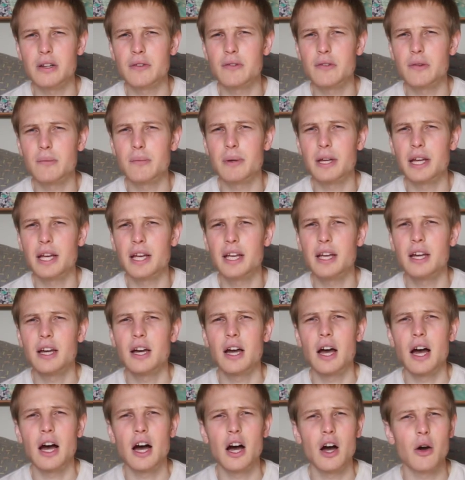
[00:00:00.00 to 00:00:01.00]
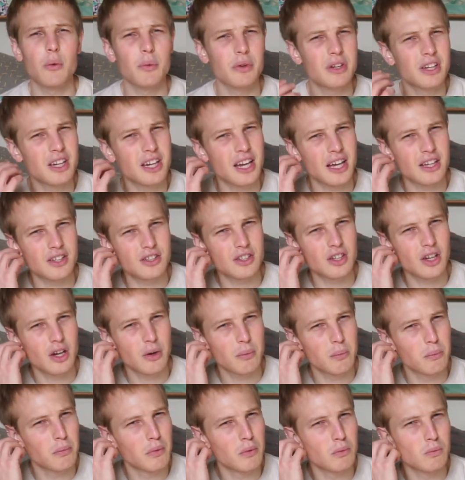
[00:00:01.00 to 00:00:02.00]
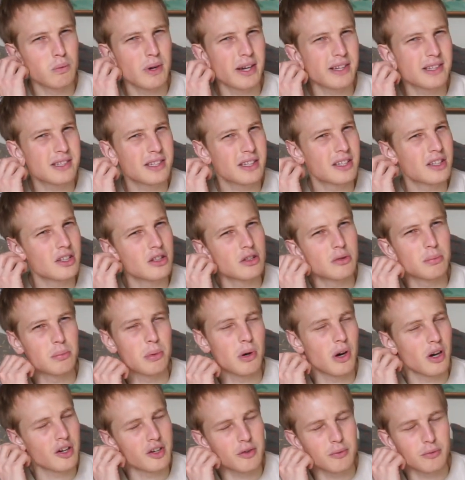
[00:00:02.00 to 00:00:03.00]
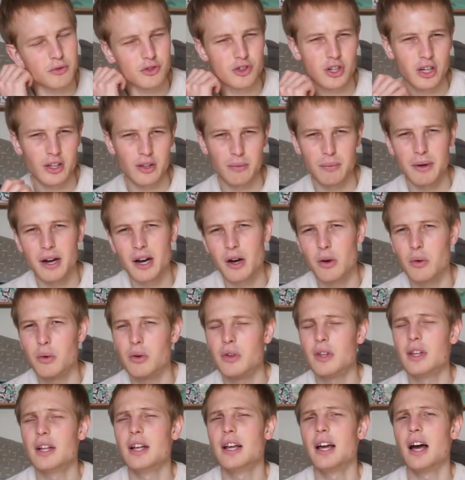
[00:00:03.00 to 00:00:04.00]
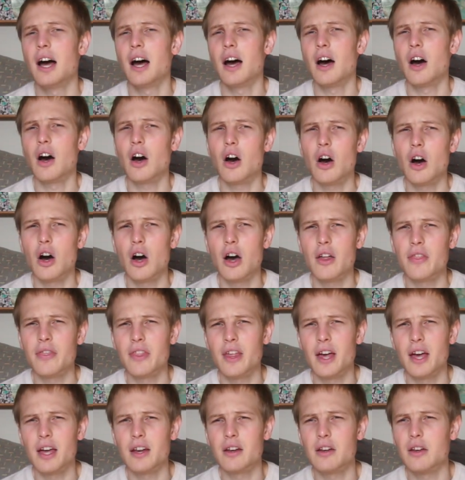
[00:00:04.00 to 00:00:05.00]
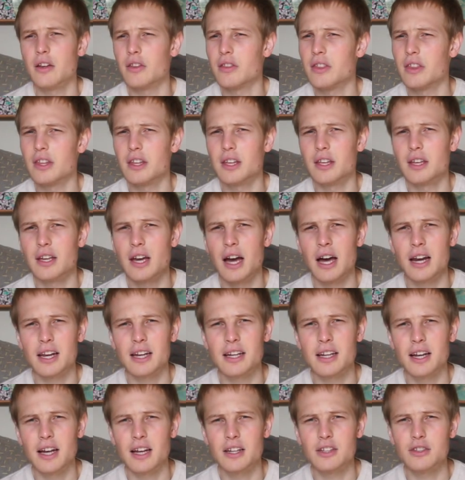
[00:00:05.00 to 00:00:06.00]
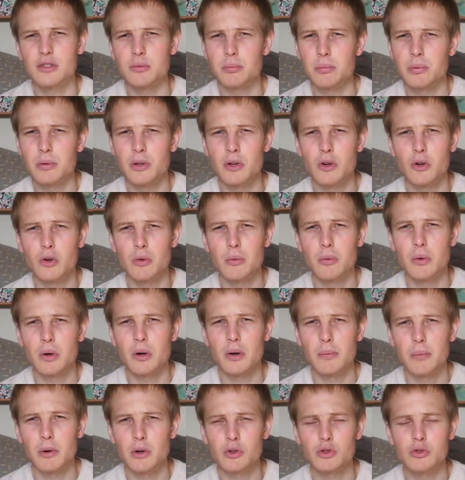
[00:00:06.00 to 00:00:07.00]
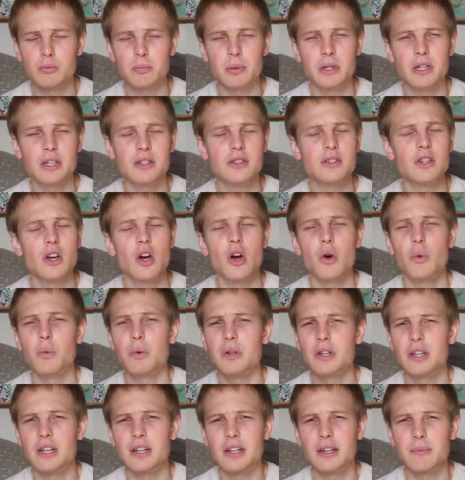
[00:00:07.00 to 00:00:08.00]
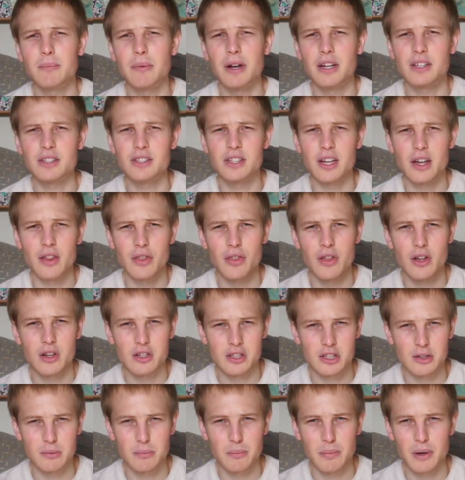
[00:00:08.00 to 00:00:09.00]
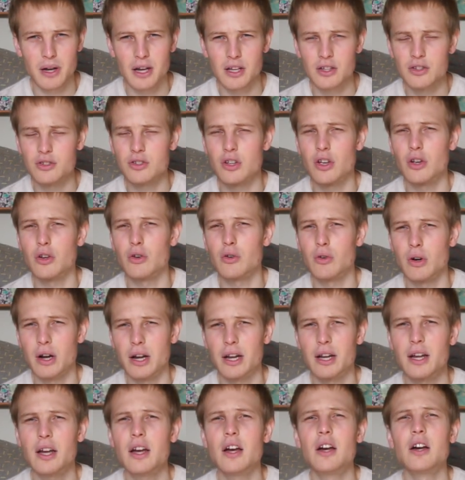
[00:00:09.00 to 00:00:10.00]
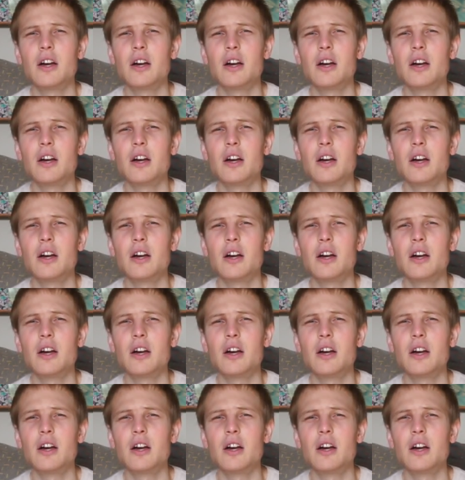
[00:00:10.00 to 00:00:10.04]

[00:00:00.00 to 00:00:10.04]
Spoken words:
for me. We did get some resins, but I didn't check them out. And then the Adidas Pure Pulsebeats, we did manage to get 13 pairs, so great